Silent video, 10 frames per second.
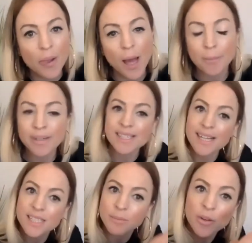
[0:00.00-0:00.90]
And we'd say
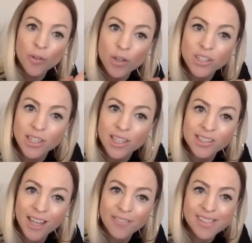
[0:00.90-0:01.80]
to them, we've got a church
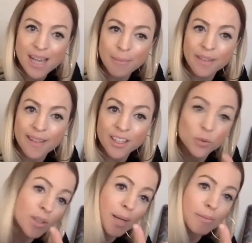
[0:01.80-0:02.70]
service happening in there. Do
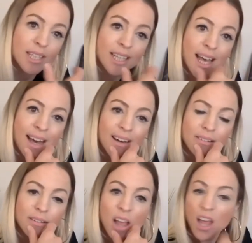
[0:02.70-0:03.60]
you want to come and check it out?